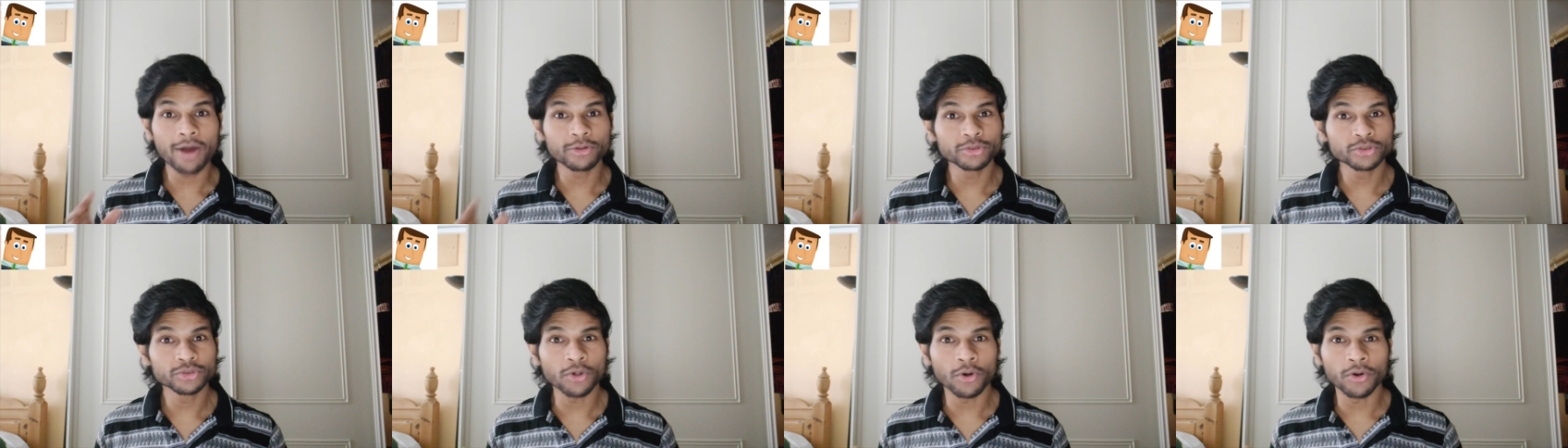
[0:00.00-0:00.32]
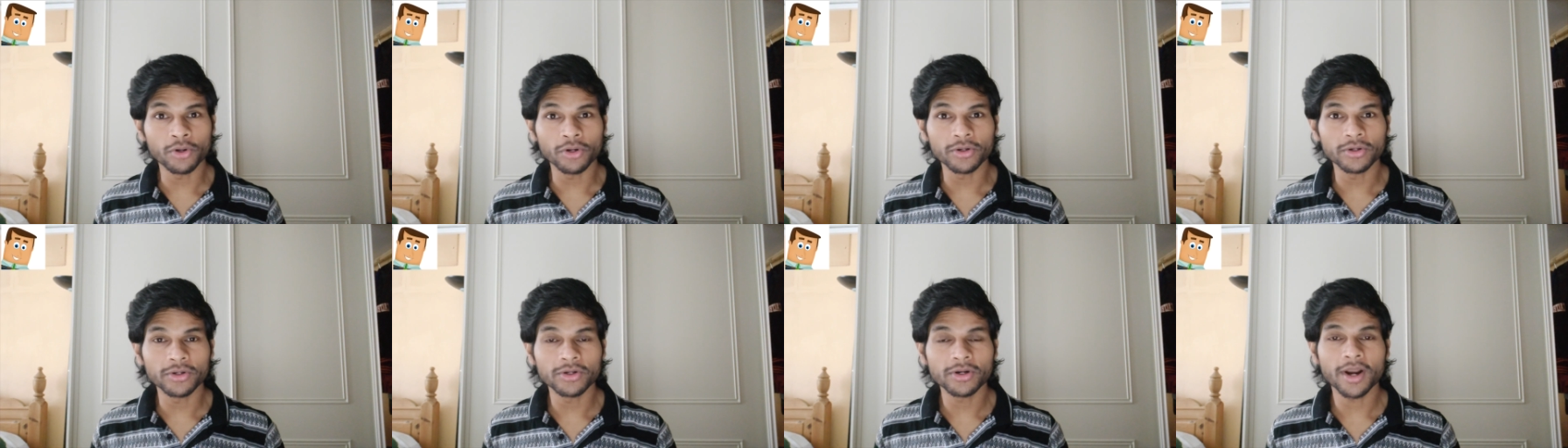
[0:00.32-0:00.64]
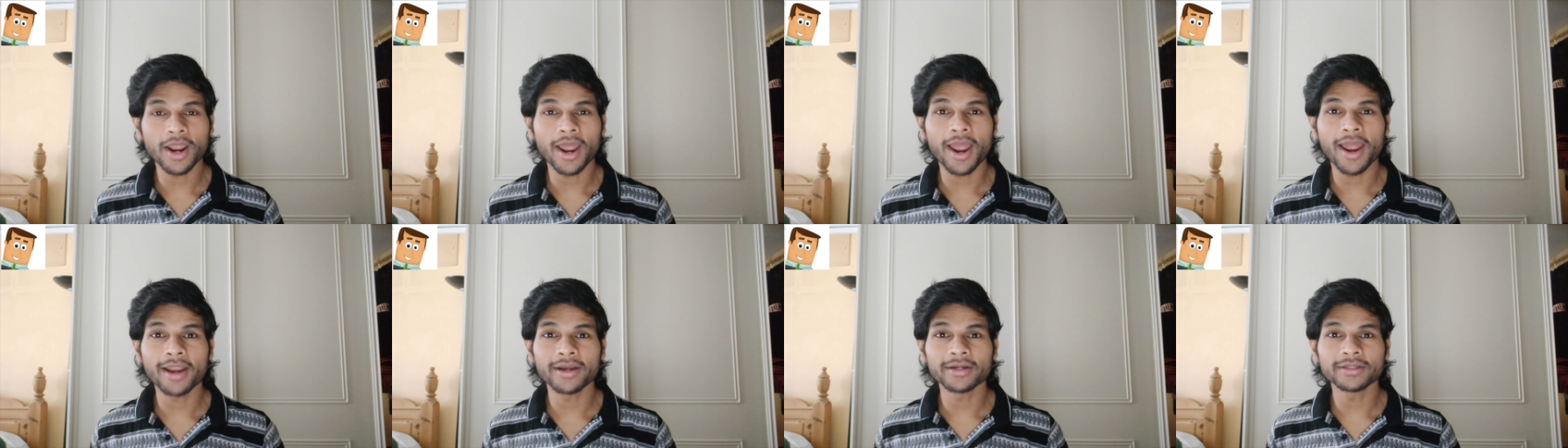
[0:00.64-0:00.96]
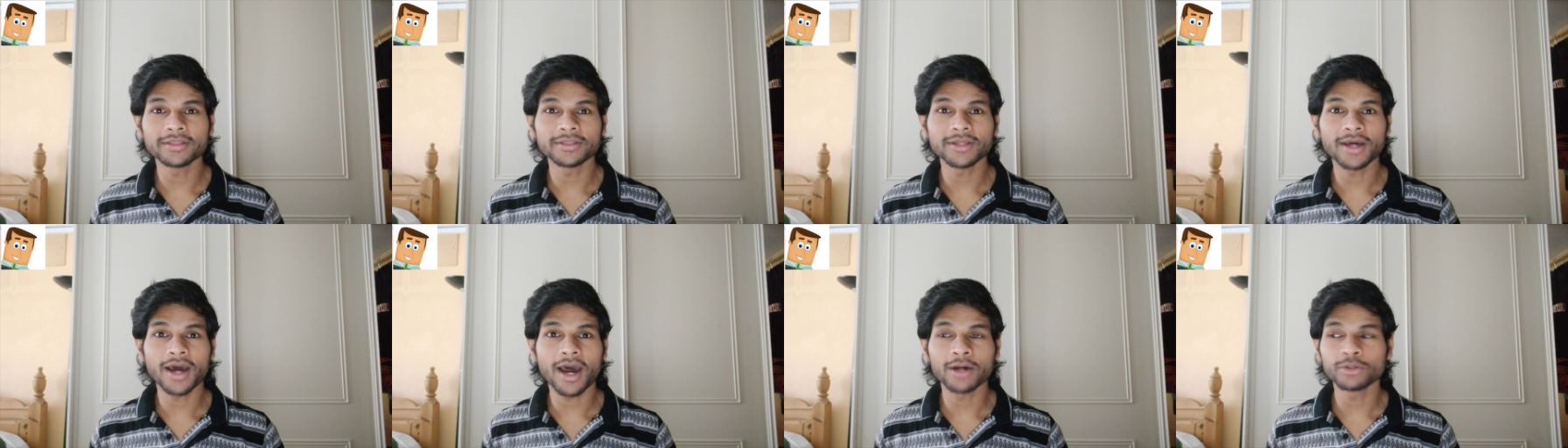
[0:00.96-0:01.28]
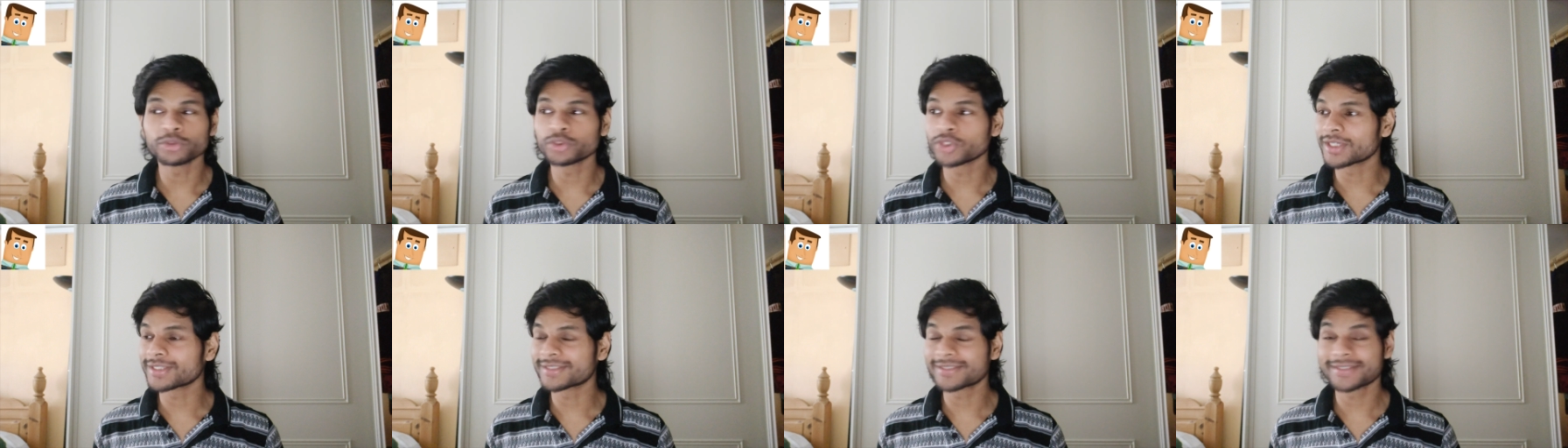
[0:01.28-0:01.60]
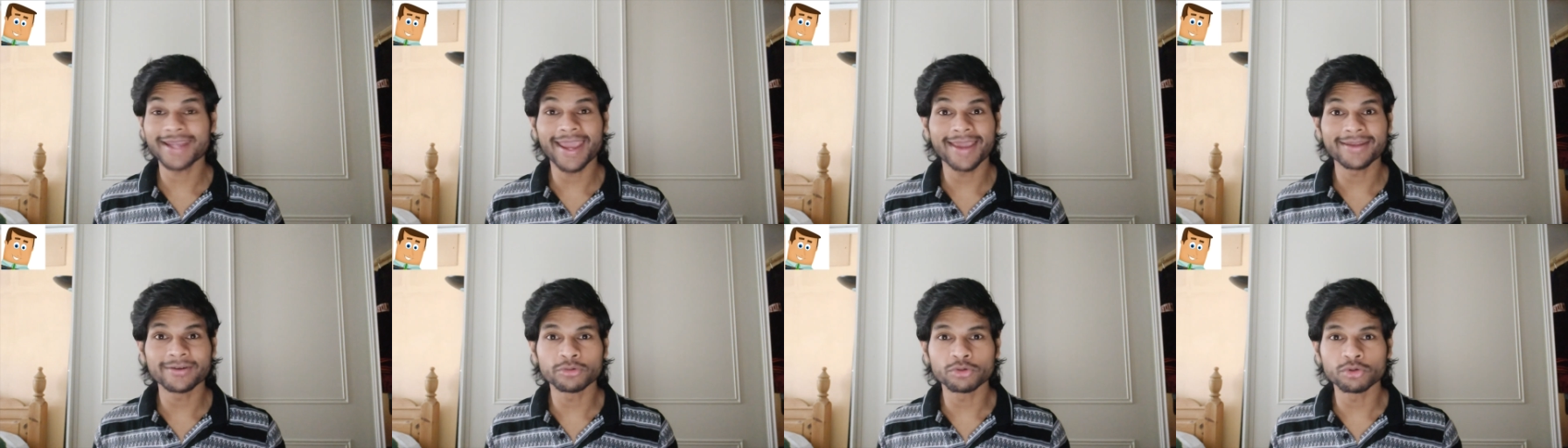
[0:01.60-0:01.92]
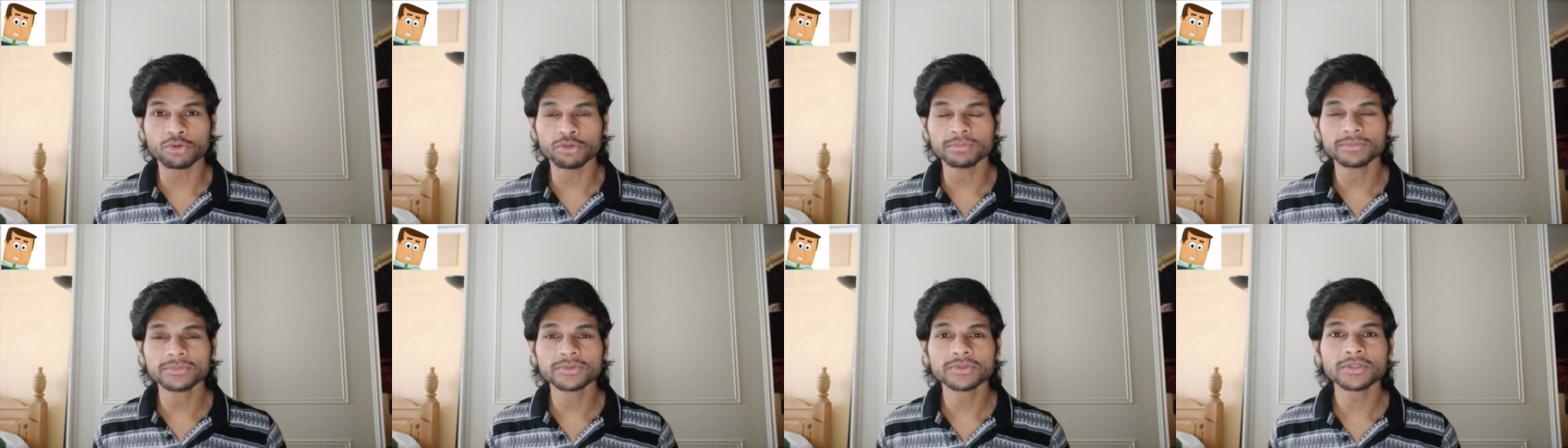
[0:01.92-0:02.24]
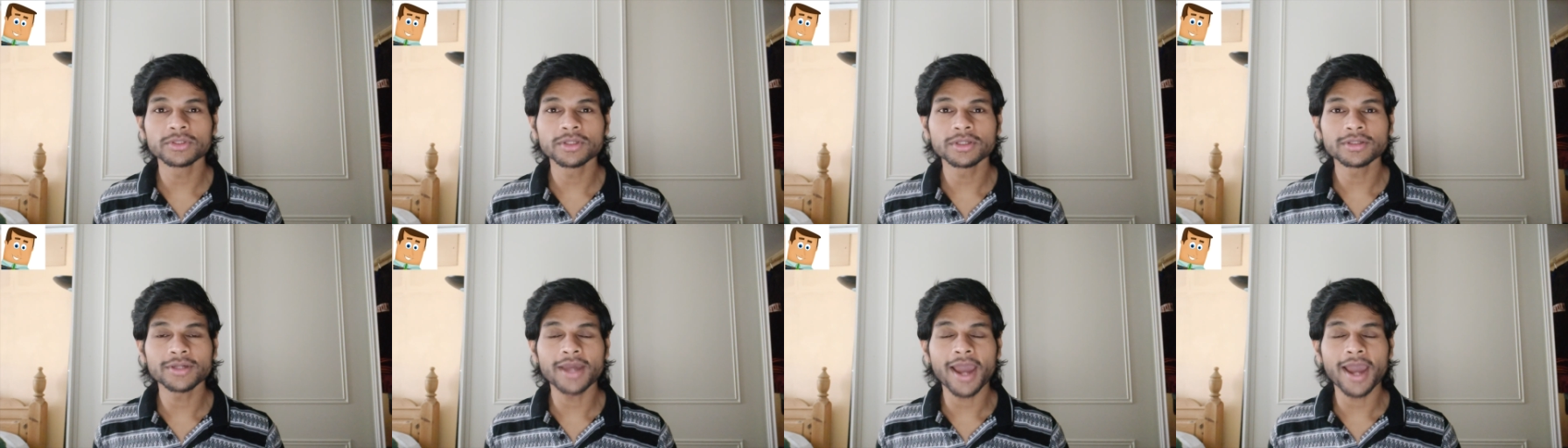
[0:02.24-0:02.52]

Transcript: house owner and the house has 10 rooms